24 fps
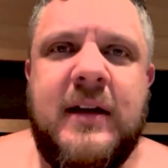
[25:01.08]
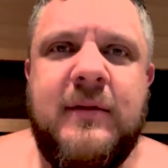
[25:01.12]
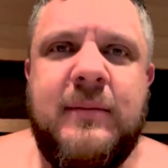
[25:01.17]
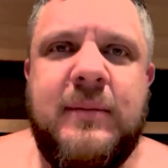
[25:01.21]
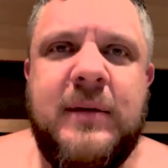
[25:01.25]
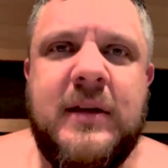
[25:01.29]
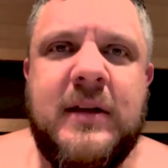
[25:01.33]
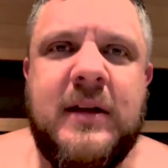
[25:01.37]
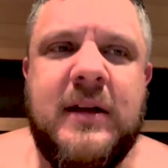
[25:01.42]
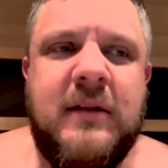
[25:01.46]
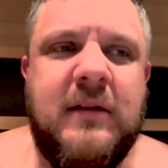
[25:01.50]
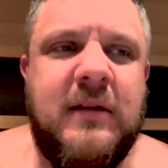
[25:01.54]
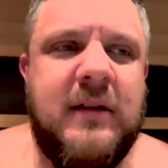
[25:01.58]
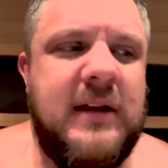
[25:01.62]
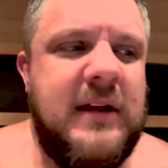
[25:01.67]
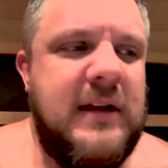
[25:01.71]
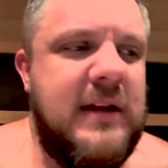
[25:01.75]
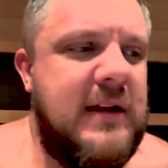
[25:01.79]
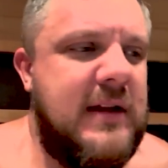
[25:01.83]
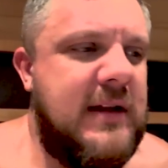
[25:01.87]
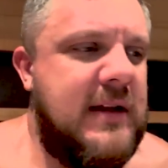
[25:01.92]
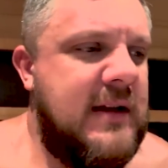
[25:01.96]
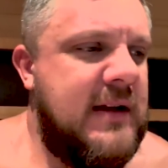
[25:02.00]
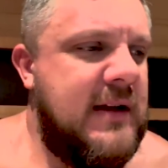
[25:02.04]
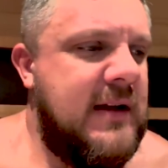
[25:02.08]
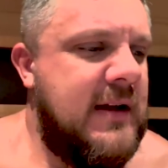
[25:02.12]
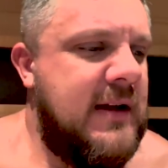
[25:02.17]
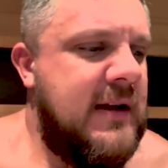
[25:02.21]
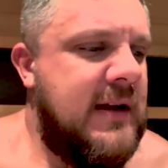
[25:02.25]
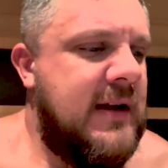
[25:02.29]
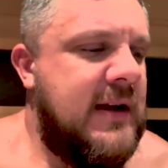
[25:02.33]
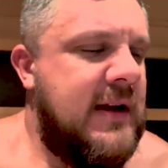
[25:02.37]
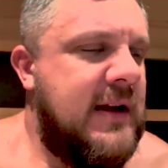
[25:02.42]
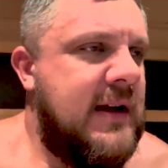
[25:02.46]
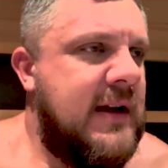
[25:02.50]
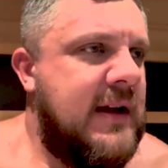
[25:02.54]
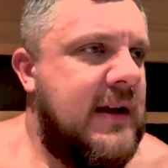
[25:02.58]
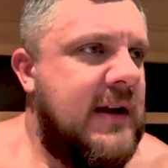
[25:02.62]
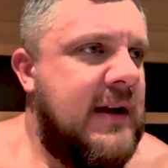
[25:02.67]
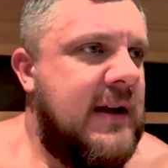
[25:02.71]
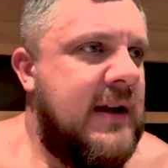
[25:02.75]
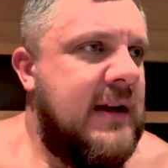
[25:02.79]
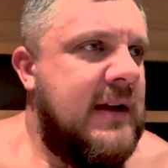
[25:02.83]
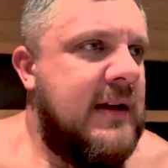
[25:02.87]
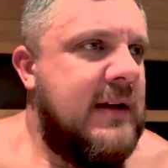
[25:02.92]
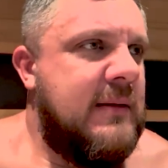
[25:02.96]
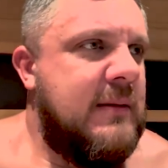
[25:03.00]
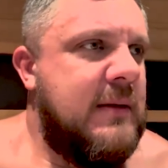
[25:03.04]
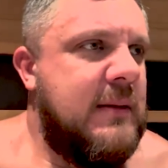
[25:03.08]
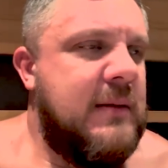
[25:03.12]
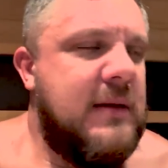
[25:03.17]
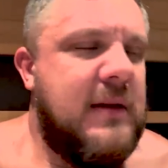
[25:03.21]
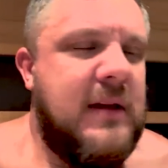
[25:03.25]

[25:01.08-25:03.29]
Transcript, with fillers: I've been guilty maybe